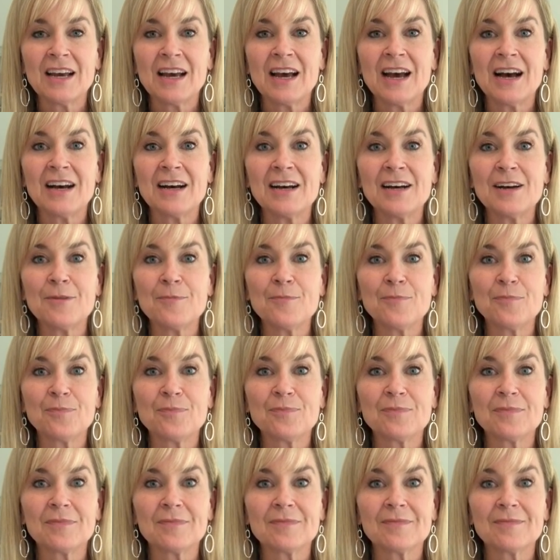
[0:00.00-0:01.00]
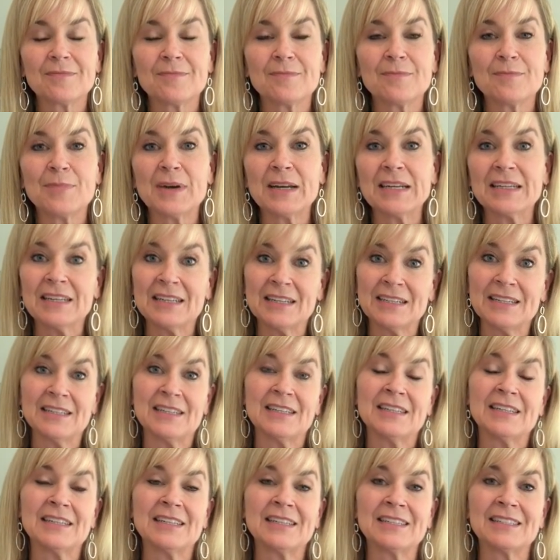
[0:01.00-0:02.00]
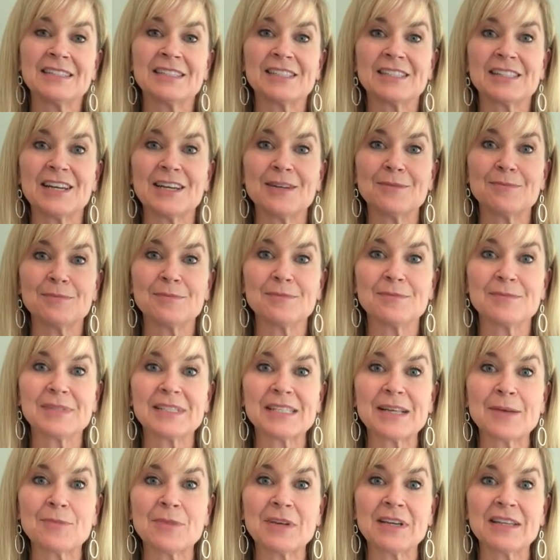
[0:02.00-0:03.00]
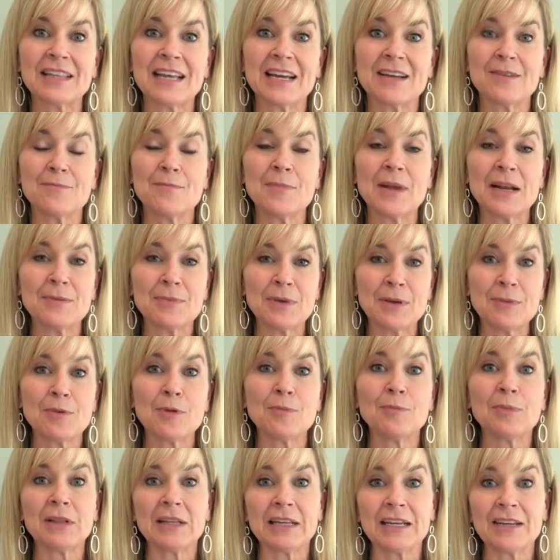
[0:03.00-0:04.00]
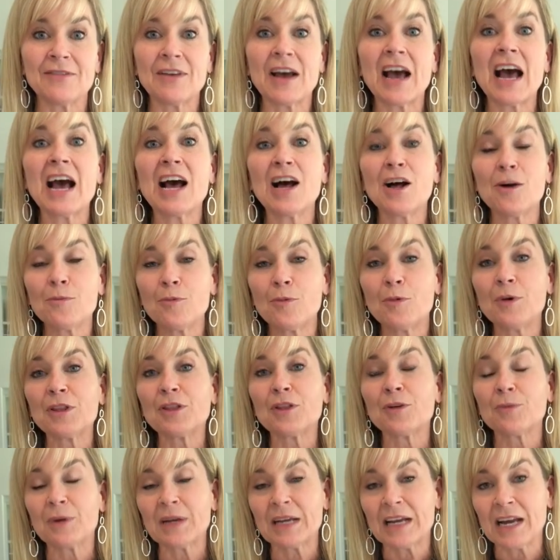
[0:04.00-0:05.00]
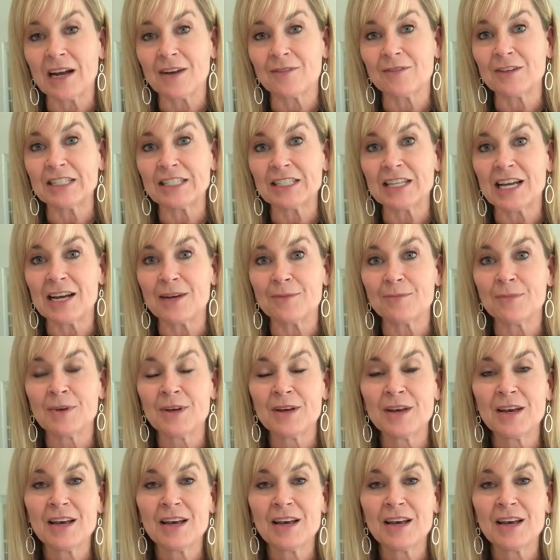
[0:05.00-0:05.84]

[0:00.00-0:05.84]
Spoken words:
but it is something that many people believe help with the recovery time